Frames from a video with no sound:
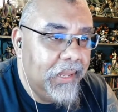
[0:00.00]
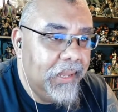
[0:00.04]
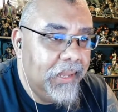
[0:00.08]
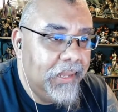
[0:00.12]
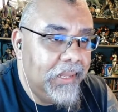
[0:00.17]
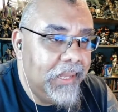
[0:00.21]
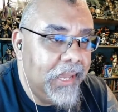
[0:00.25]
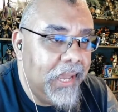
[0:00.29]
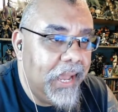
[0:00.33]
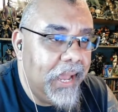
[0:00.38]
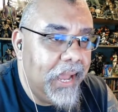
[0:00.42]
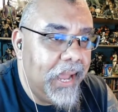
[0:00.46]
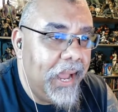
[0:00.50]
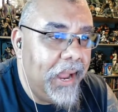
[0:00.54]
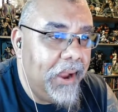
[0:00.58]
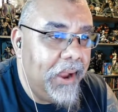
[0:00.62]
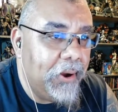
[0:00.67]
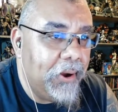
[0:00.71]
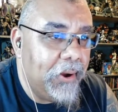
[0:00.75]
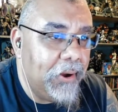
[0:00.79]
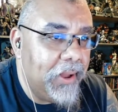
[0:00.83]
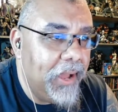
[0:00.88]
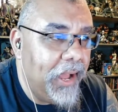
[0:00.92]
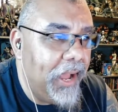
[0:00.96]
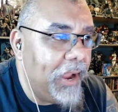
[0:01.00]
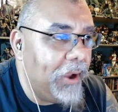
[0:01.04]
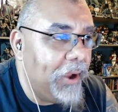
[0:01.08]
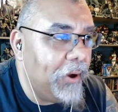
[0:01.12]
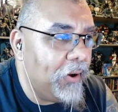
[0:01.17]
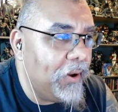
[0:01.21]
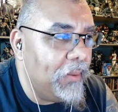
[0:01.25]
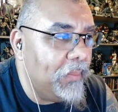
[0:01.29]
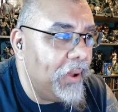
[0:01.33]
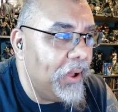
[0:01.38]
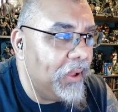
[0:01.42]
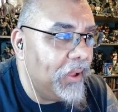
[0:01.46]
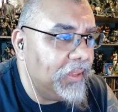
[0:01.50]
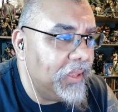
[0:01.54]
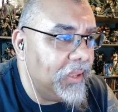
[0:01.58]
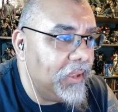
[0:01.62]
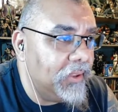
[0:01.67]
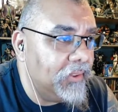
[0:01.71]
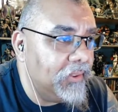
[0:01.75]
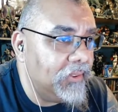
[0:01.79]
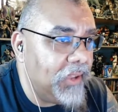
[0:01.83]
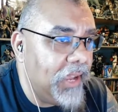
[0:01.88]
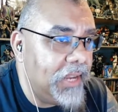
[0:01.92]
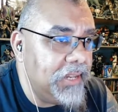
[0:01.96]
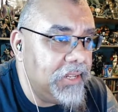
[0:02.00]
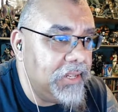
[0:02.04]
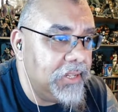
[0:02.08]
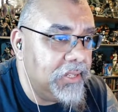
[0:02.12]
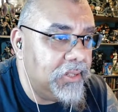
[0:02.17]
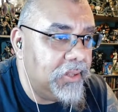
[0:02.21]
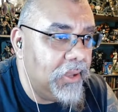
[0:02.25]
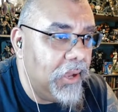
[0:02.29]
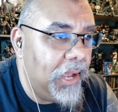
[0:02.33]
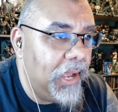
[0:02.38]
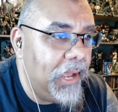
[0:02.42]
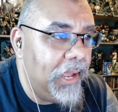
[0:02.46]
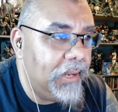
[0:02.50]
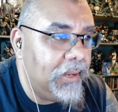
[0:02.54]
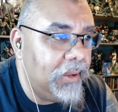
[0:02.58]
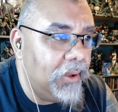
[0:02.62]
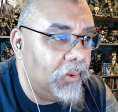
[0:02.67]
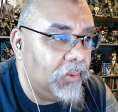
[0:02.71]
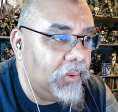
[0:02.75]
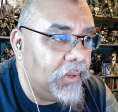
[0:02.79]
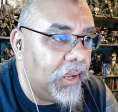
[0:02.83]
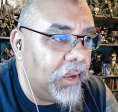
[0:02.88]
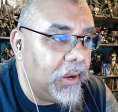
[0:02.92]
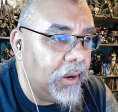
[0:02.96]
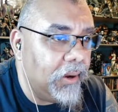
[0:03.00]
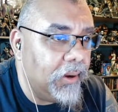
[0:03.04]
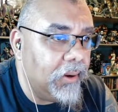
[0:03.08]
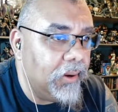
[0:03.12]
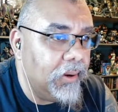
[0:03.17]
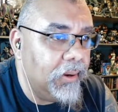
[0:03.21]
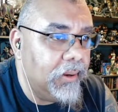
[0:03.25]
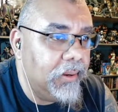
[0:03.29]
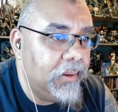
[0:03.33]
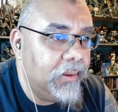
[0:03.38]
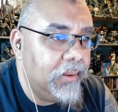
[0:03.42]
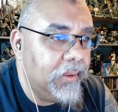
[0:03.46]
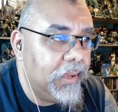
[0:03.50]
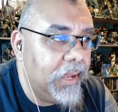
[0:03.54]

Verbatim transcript: Yeah, I heard I heard about this. I just I don't care.